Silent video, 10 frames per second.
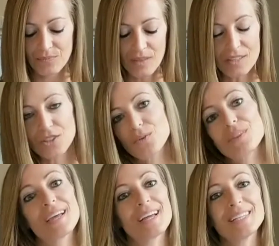So
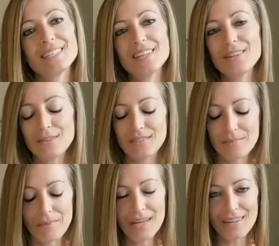like I said, though, to
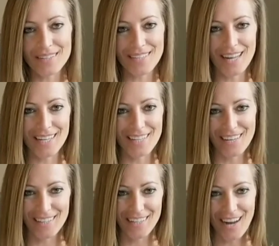make our
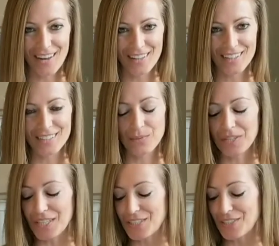secondary colors, we
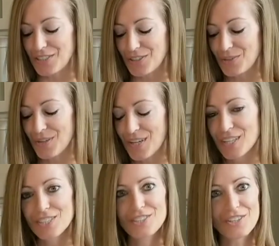need to
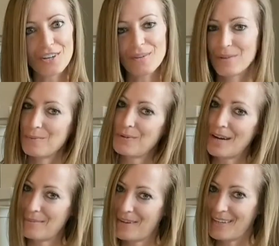start with
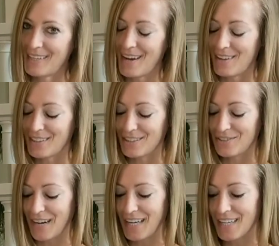primary colors,
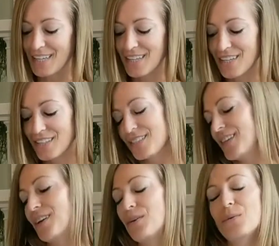right?
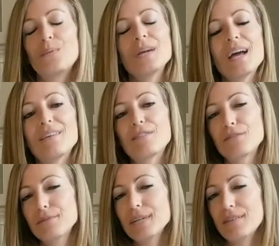So we have
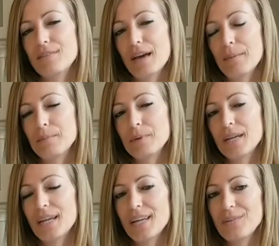three of them.
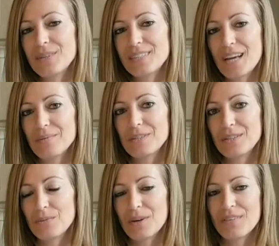Can anyone tell
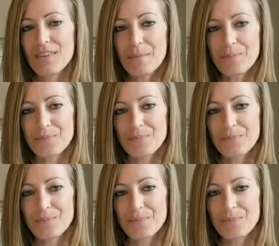me one of them?